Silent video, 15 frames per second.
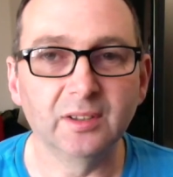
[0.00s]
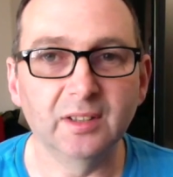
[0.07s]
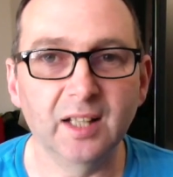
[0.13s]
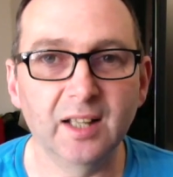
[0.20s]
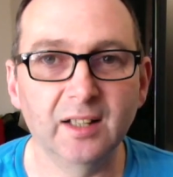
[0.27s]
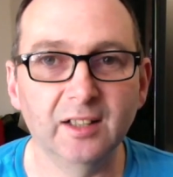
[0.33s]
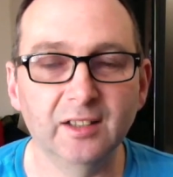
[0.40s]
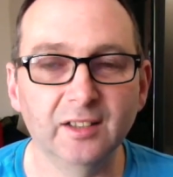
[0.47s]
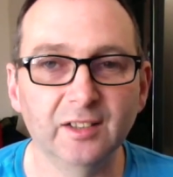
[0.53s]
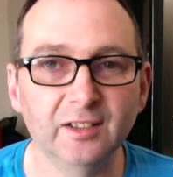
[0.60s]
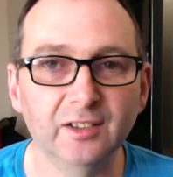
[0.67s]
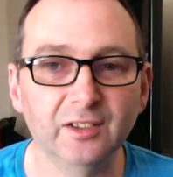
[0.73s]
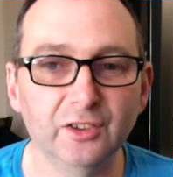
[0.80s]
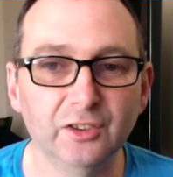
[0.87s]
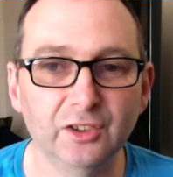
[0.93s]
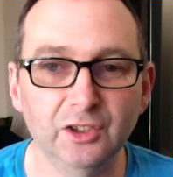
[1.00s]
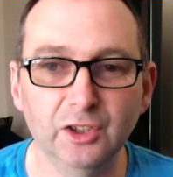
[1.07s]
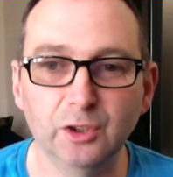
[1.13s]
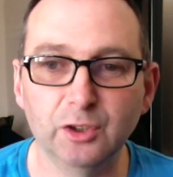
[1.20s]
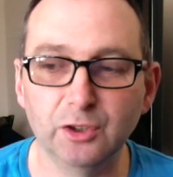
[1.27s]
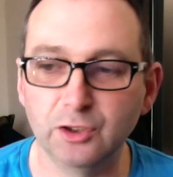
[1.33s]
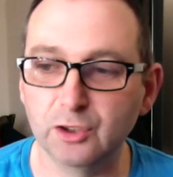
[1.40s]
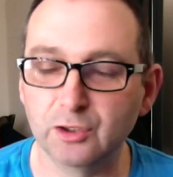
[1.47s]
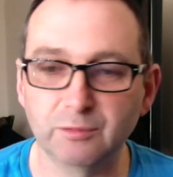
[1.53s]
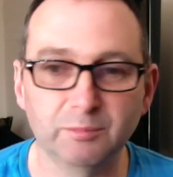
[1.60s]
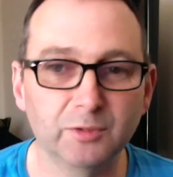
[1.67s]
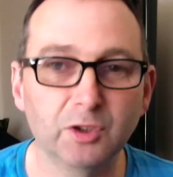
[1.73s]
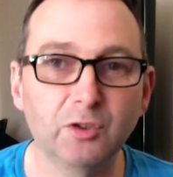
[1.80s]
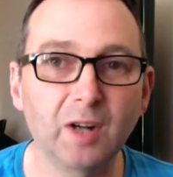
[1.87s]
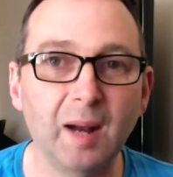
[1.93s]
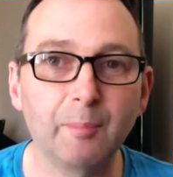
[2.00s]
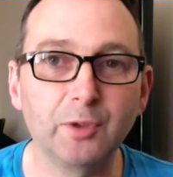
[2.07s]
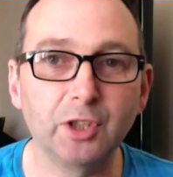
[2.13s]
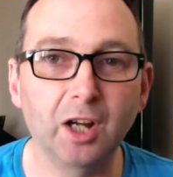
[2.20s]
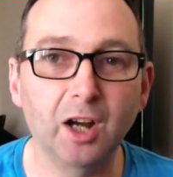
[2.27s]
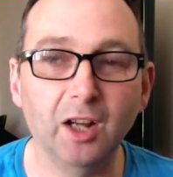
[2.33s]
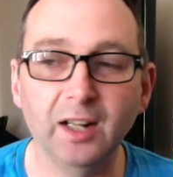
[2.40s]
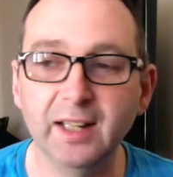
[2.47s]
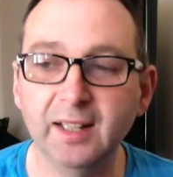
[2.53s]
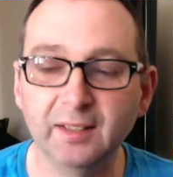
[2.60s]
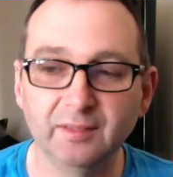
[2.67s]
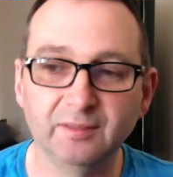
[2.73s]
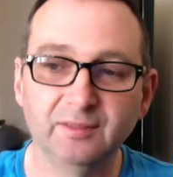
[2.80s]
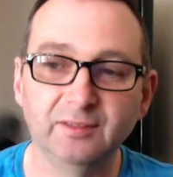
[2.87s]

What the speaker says: then you can just grab Charlie,